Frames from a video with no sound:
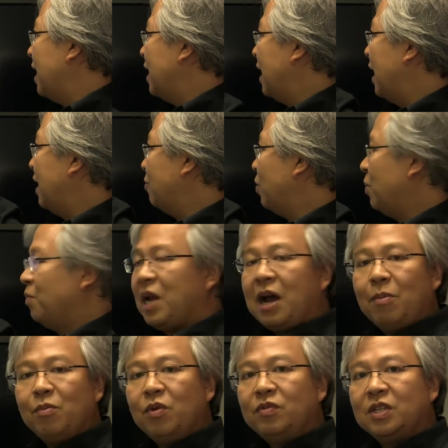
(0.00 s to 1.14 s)
and we'll
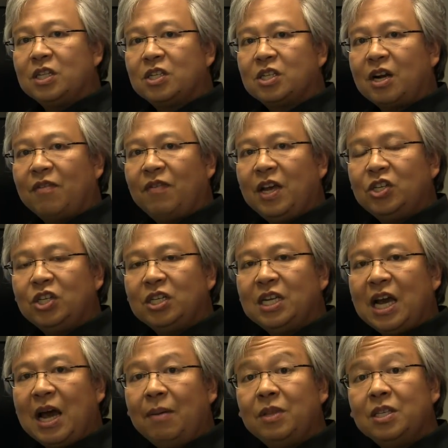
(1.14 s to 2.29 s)
now move to the starvation
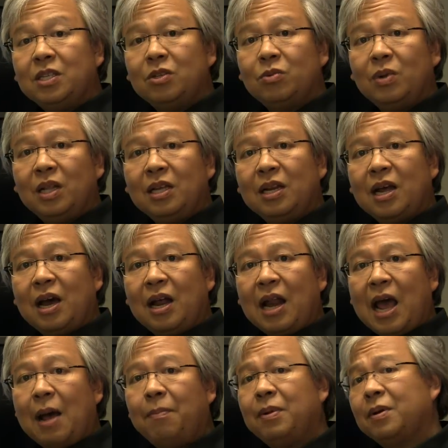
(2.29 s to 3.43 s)
tab. This is really not
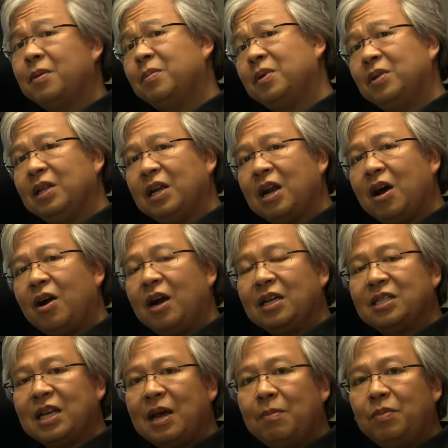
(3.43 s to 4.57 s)
applicable in our
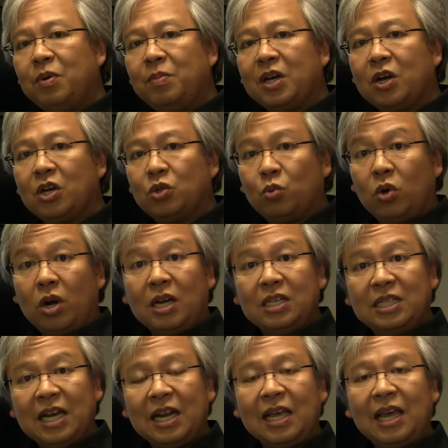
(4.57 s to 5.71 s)
example because we're on
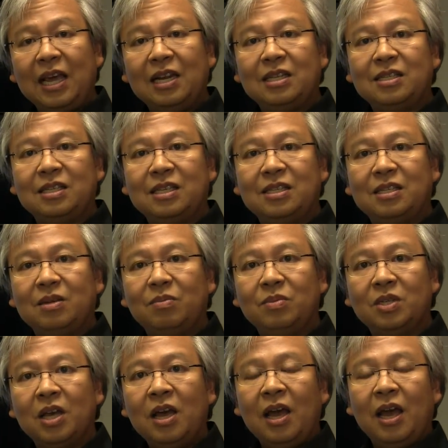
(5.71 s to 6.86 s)
dedicated
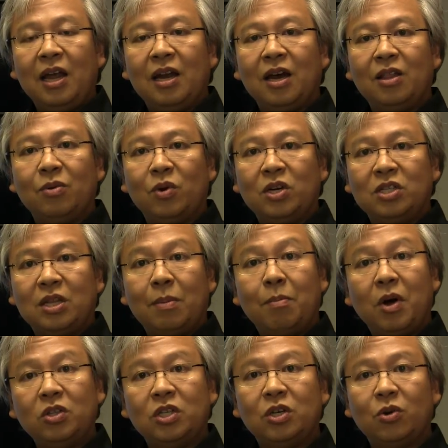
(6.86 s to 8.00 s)
systems. In other words, they're
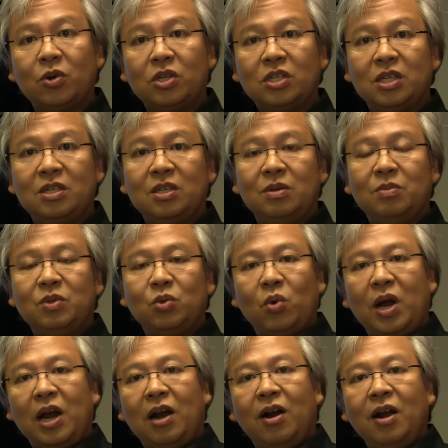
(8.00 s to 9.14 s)
multi-core systems
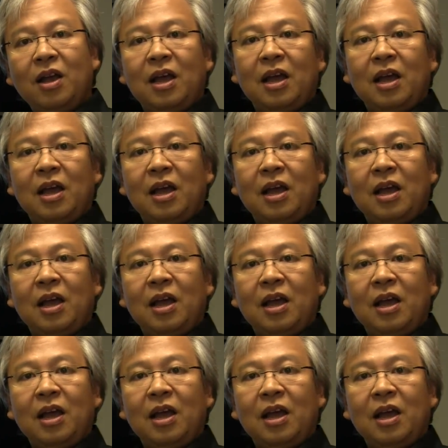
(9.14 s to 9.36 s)
where